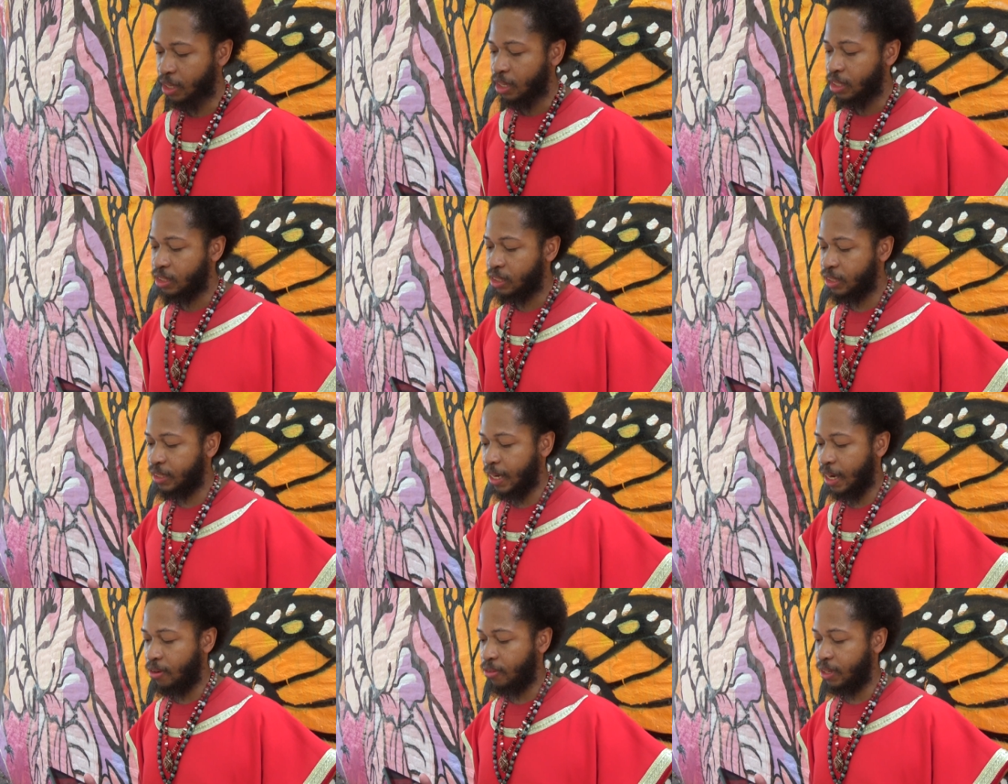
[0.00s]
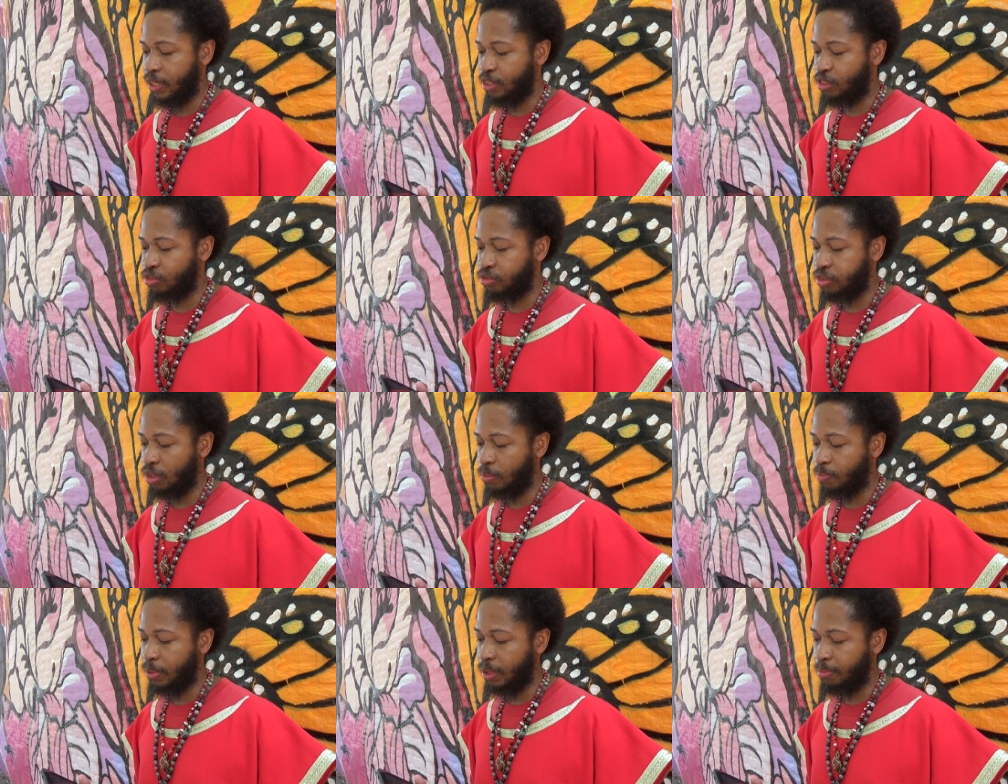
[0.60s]
Shall a
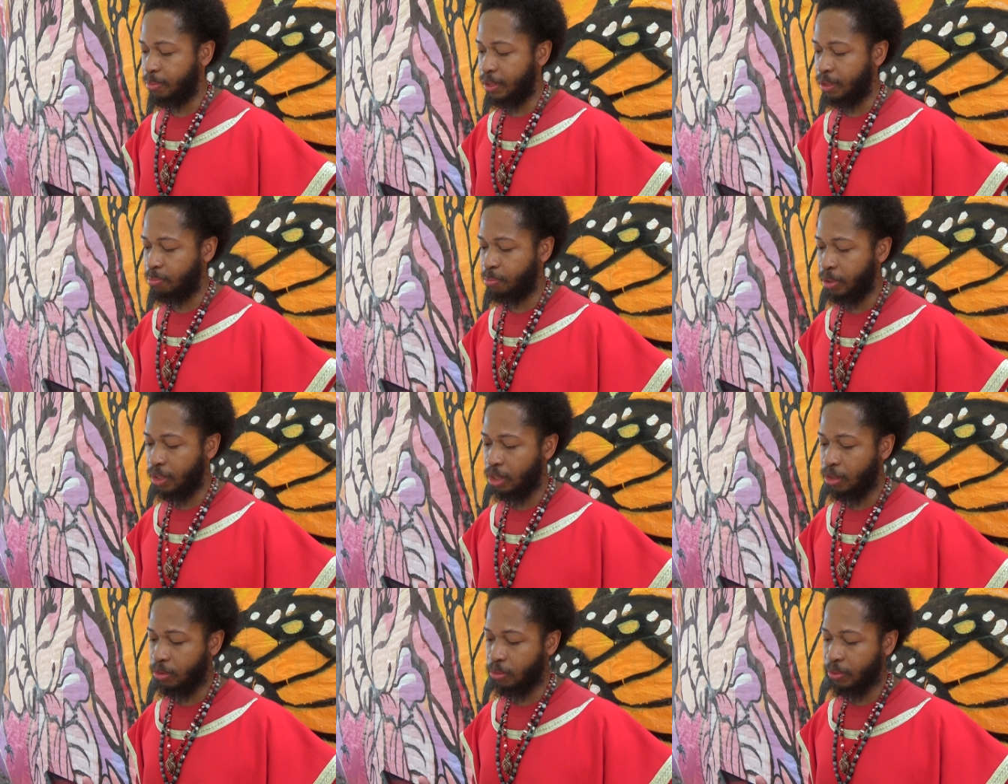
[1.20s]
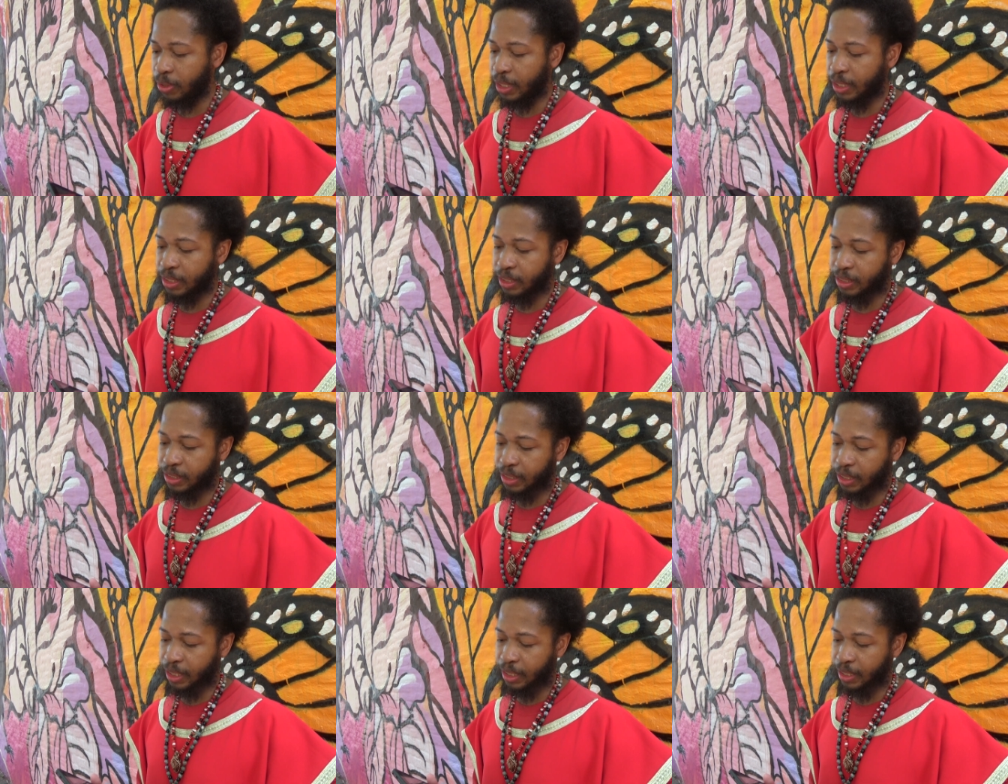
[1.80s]
trumpet be blown in the
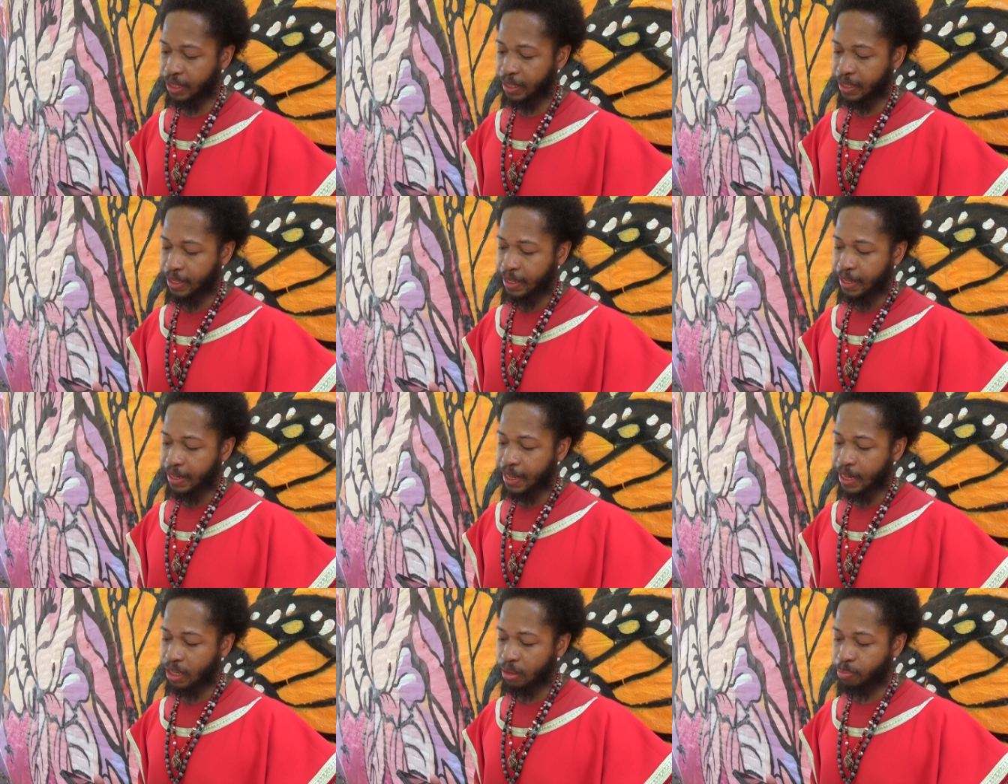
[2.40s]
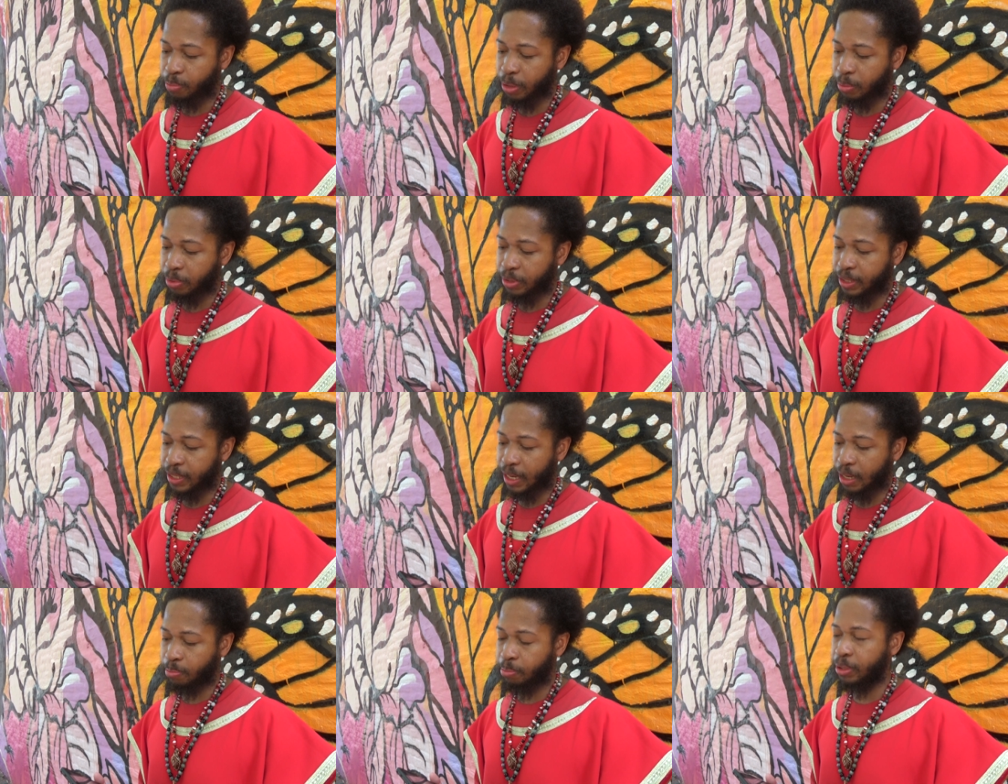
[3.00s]
city and the people
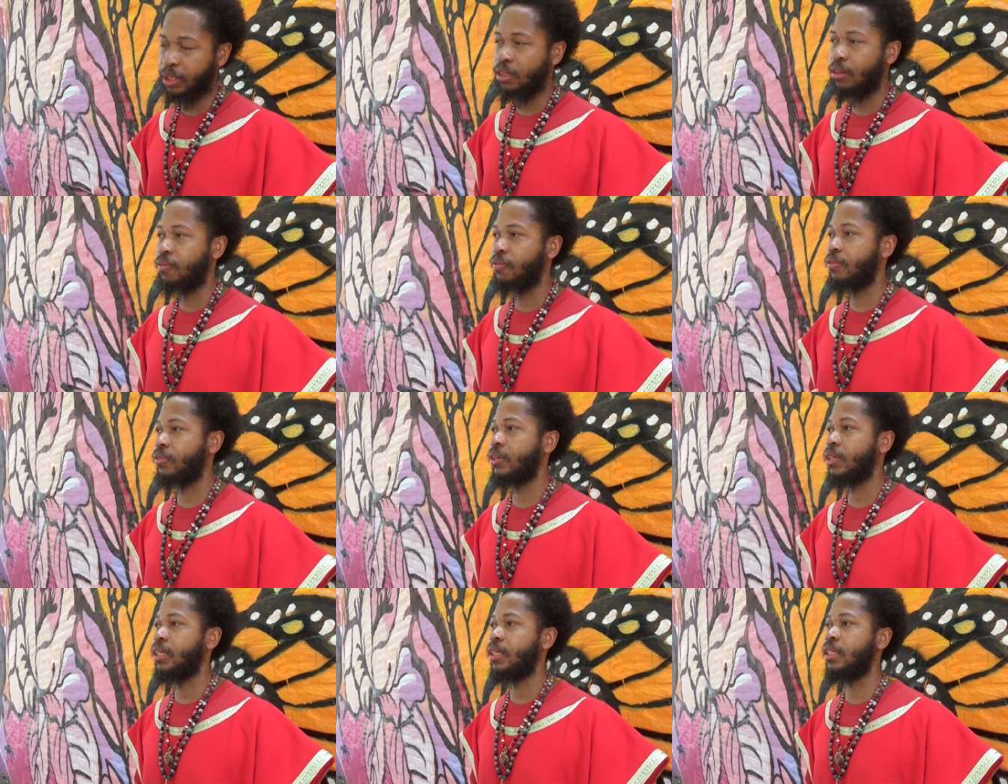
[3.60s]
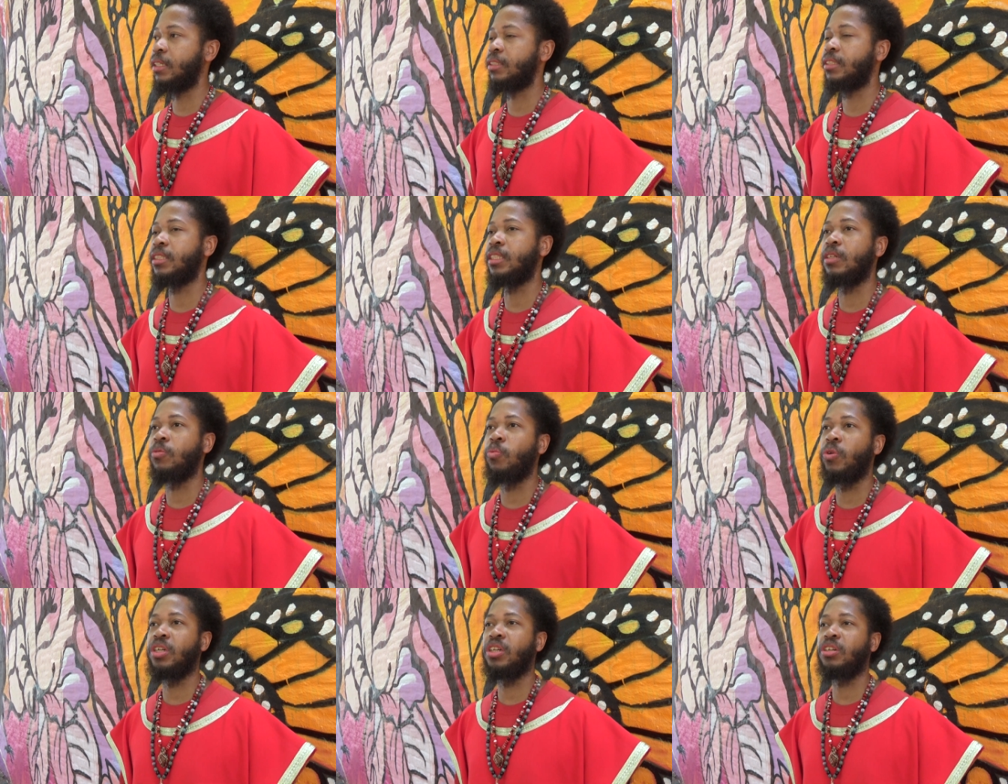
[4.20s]
not be afraid? And see,
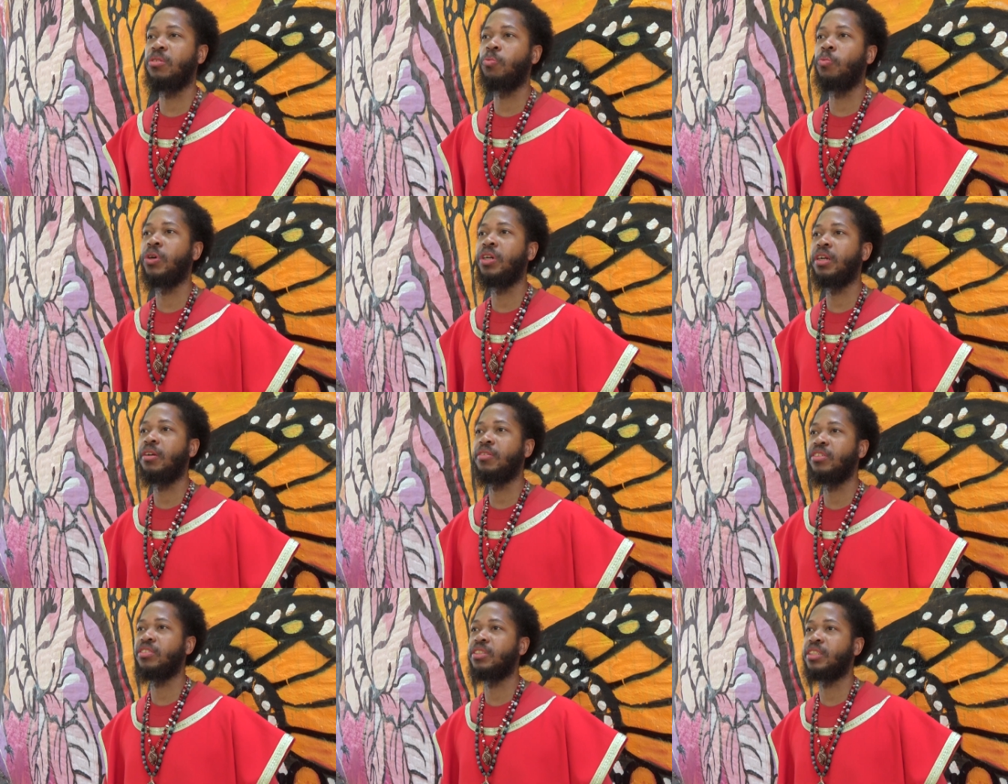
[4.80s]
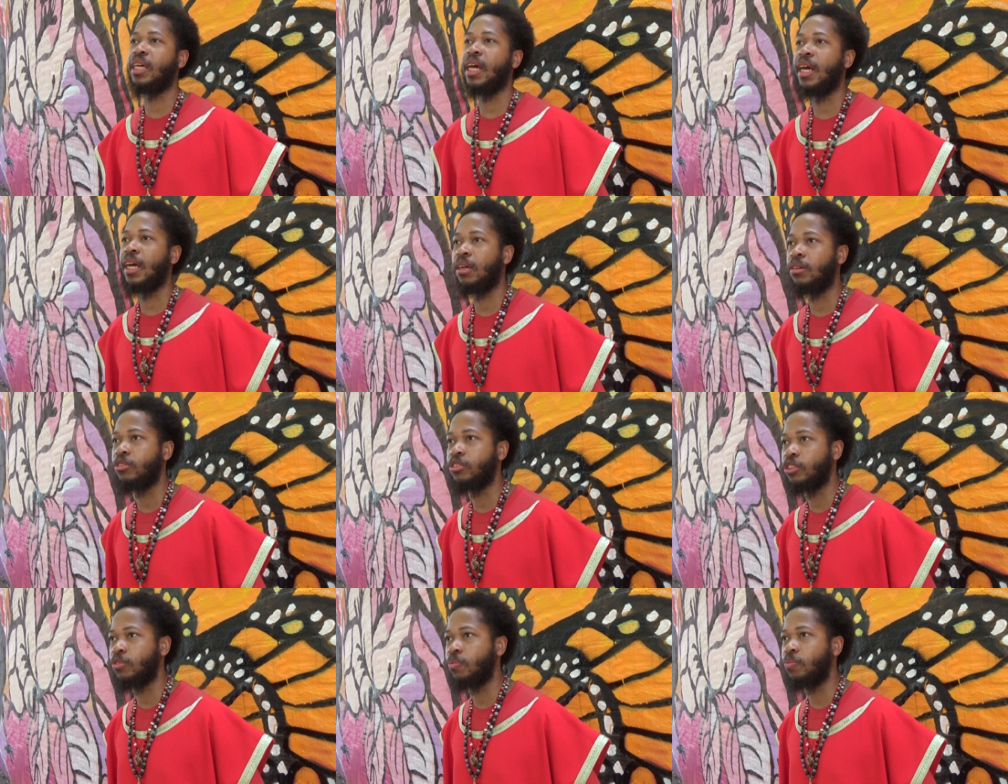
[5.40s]
one of, one of the
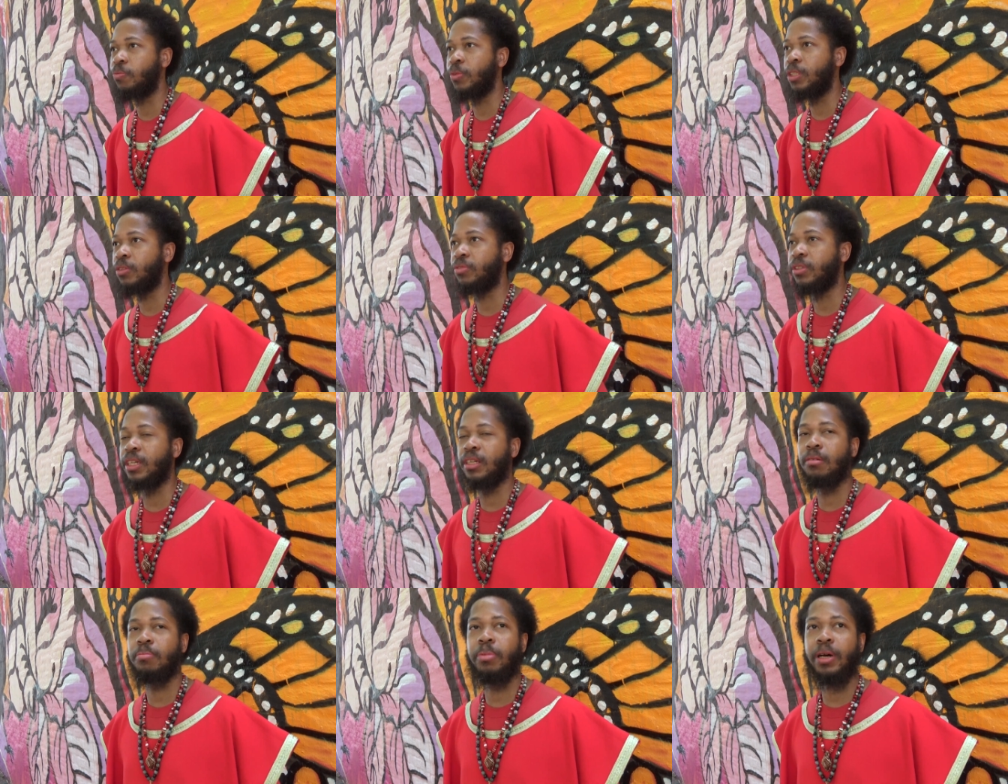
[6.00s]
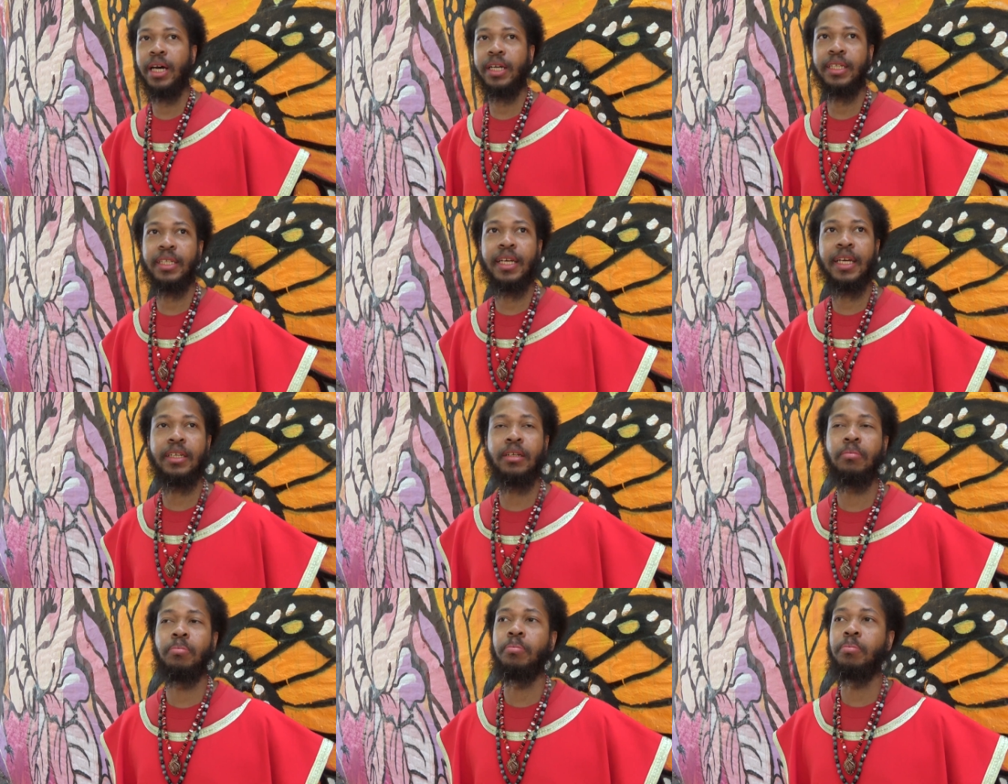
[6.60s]
sounds, when you think about it
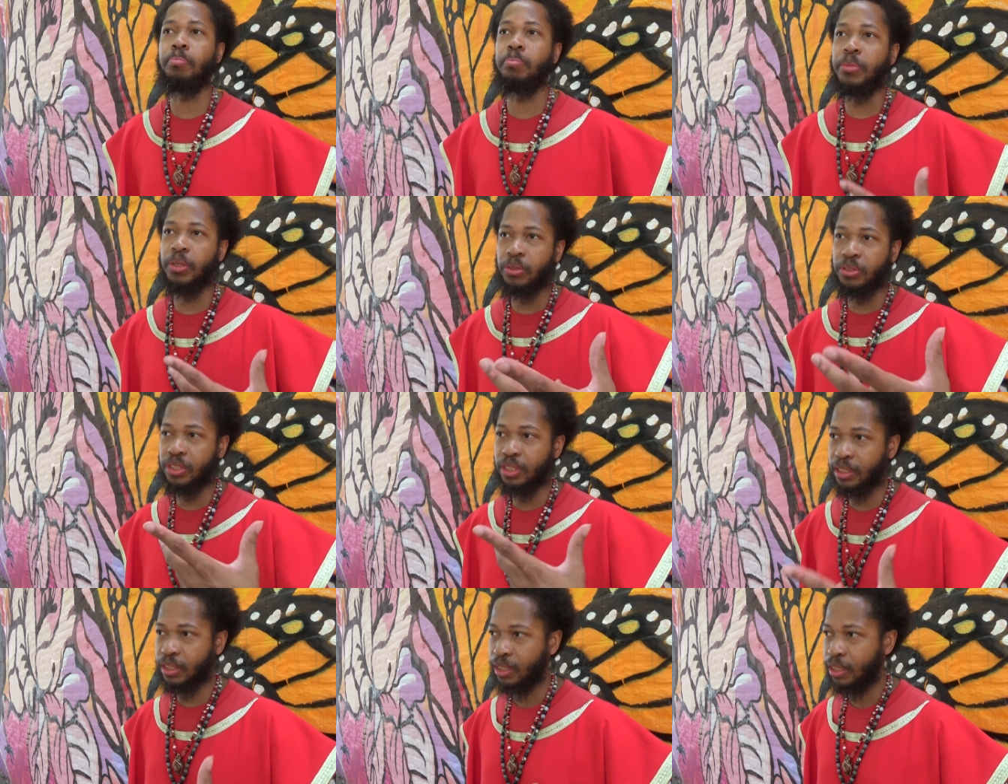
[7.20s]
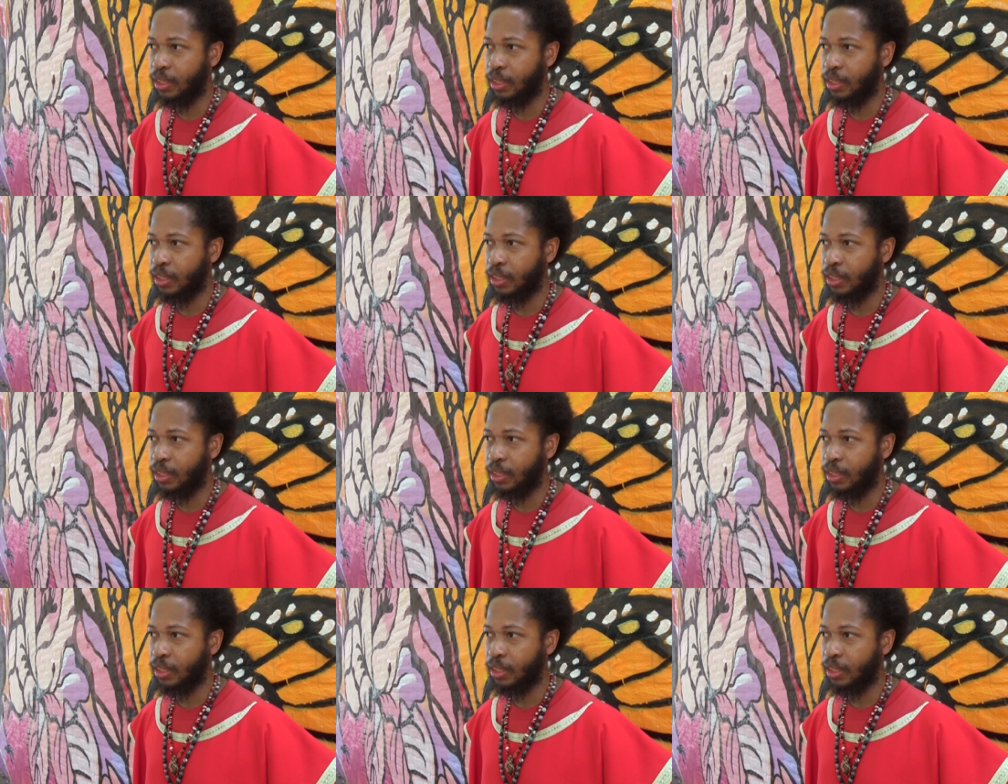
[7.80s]
in the music